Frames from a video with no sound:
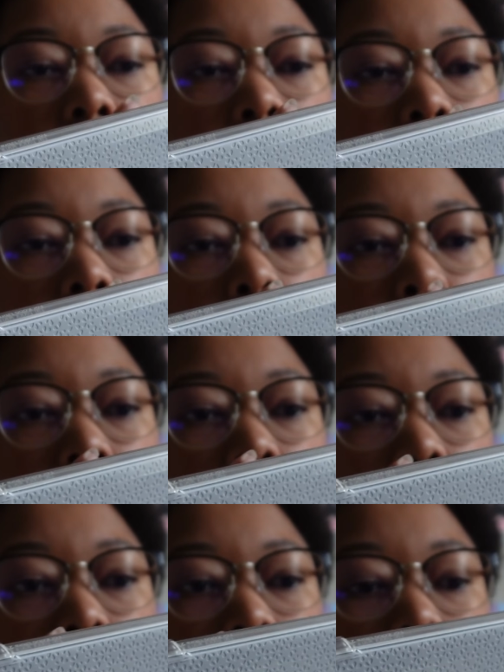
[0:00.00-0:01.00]
just tell me
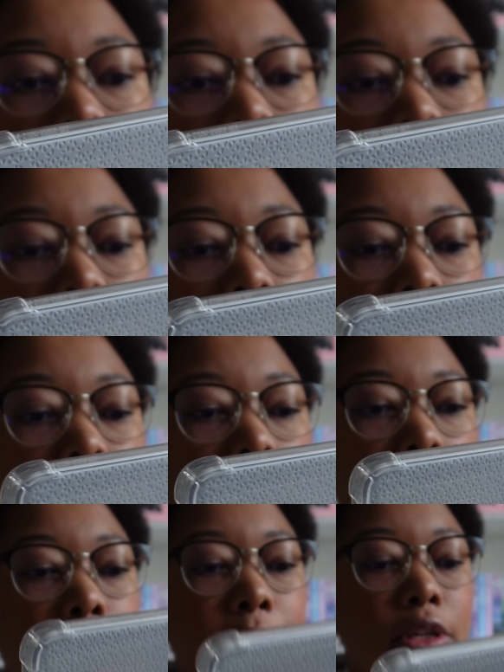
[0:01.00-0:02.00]
all of them. Maybe
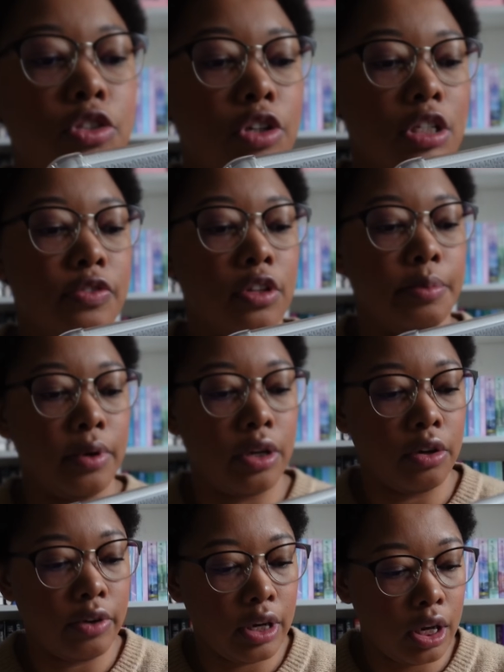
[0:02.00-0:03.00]
not. Maybe it's just for the book
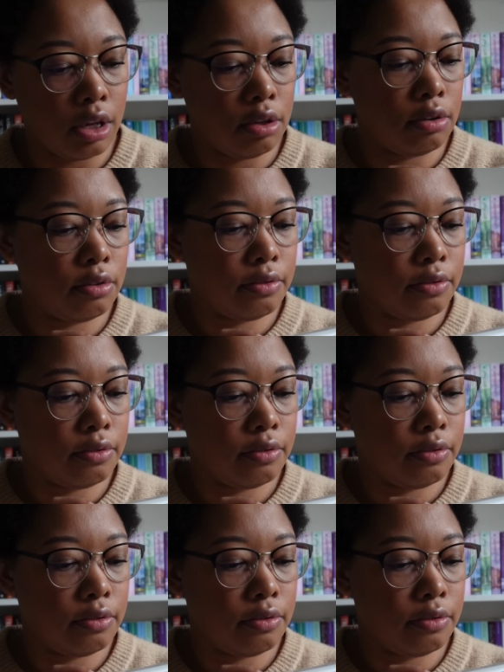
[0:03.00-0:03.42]
you're reading.